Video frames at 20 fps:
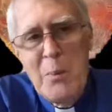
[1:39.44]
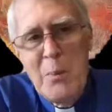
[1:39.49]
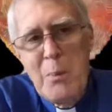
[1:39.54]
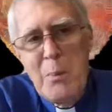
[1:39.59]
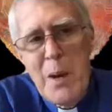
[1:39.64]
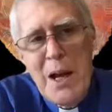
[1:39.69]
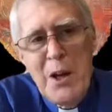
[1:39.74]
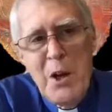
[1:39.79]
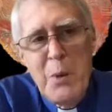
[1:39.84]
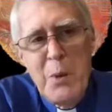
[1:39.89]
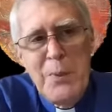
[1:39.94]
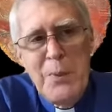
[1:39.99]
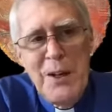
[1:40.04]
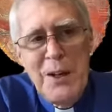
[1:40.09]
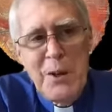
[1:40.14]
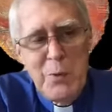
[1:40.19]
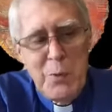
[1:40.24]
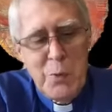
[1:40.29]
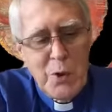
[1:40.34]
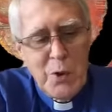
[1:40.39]
My
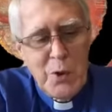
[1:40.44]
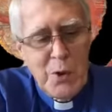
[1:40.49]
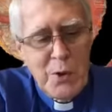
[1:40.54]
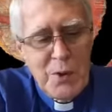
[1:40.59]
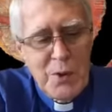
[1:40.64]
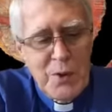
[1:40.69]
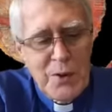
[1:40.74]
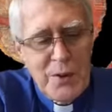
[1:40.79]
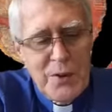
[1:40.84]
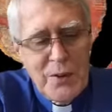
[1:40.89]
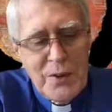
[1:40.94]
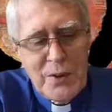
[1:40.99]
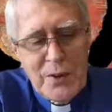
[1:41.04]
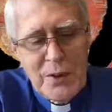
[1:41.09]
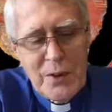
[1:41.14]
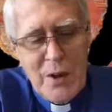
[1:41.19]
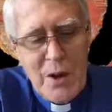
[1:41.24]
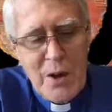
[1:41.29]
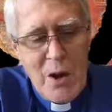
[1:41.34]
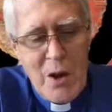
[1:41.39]
opening words
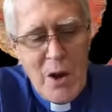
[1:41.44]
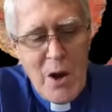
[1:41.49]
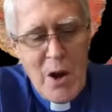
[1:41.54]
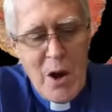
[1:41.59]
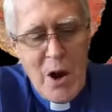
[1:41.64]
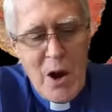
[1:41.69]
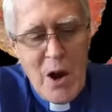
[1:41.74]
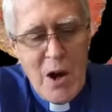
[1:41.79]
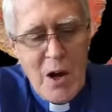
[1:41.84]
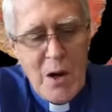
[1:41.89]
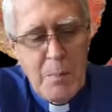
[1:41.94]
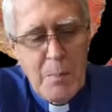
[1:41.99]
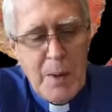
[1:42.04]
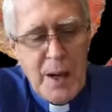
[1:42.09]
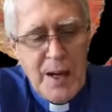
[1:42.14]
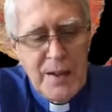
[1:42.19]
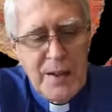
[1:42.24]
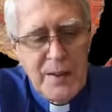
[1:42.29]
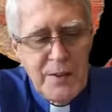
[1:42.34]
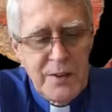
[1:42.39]
are
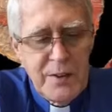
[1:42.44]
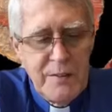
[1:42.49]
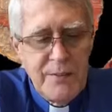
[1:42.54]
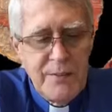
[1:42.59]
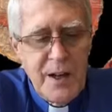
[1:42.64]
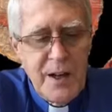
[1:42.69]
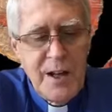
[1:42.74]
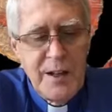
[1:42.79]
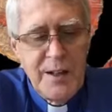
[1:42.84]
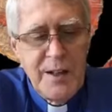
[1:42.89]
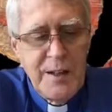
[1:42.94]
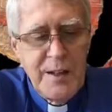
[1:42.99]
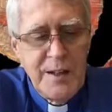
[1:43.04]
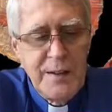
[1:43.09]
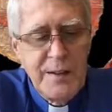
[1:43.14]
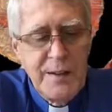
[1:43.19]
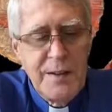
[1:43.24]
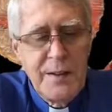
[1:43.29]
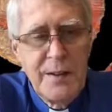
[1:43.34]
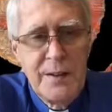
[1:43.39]
by
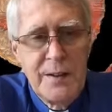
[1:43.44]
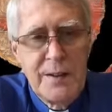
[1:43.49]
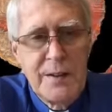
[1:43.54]
Cervantes.